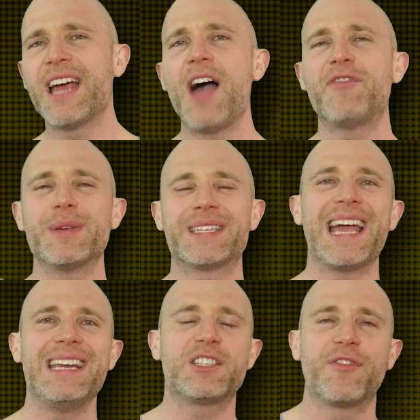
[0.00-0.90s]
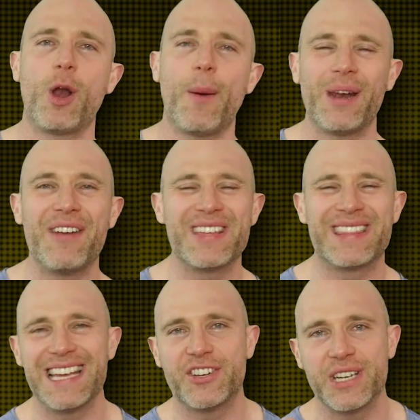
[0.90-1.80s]
time for Mercedes to follow up on
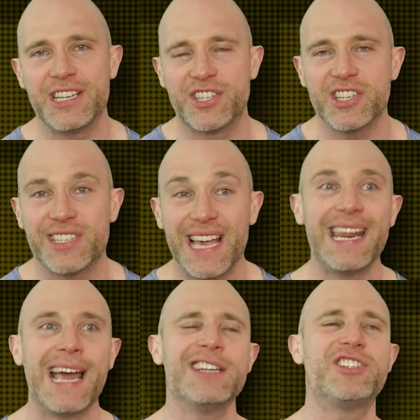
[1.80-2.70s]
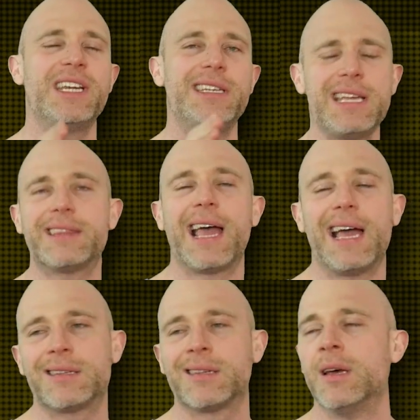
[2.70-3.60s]
everything she had just said, and she did
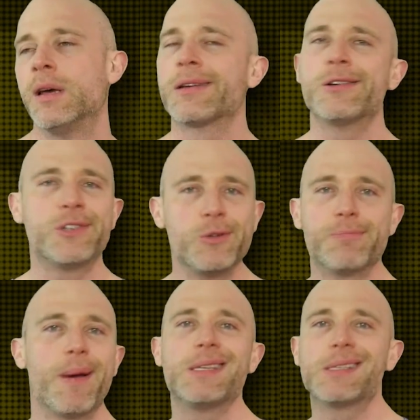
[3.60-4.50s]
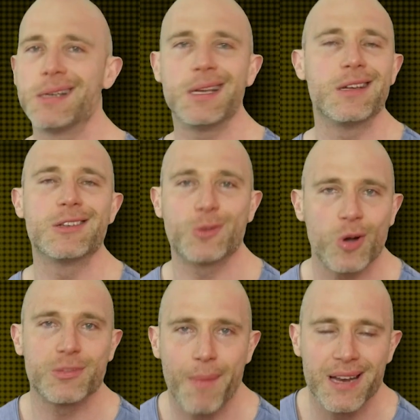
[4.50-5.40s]
that because she was basically in a
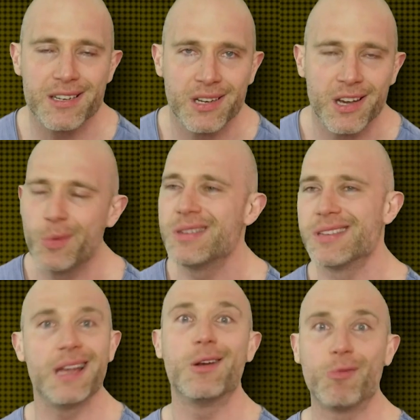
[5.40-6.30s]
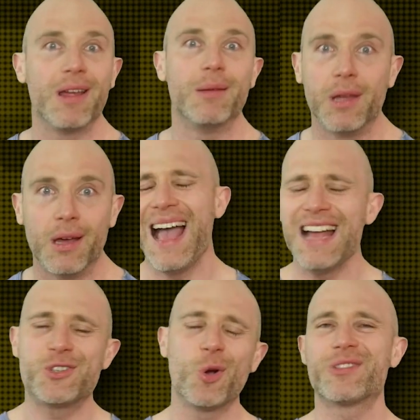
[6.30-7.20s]
squash match with Zayd Arabia.
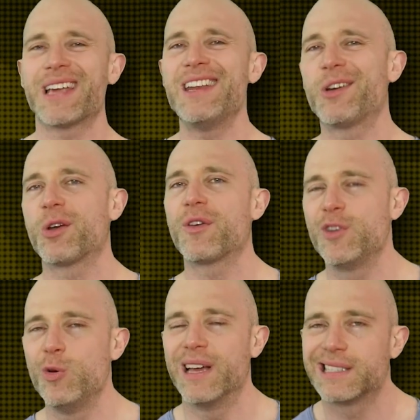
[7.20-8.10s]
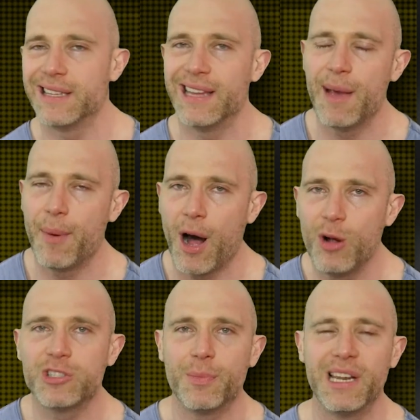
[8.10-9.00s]
And sure, Zayda got a few licks in there, but
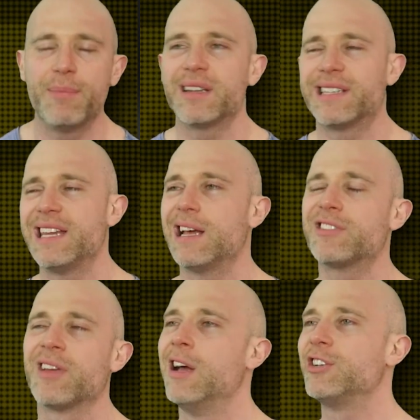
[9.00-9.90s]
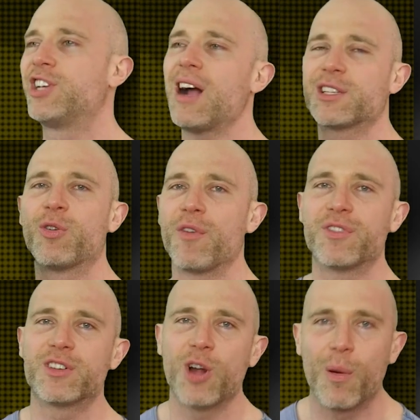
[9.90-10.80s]
ultimately Martinez chucked her off
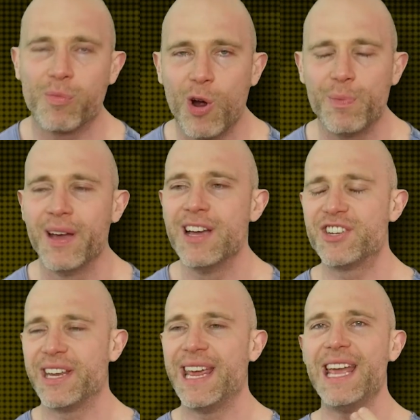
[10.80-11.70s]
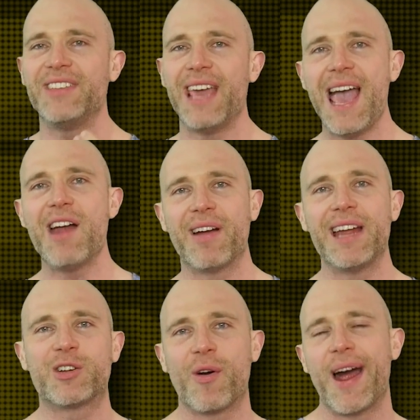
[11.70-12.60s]
the top rope. She hit the air
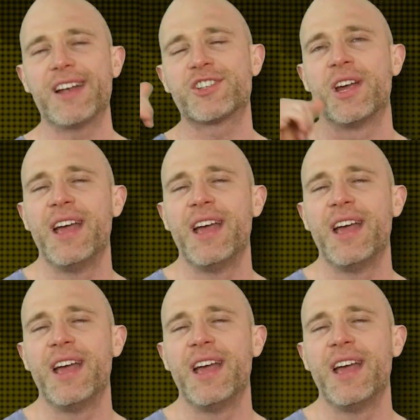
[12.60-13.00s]
raid crash,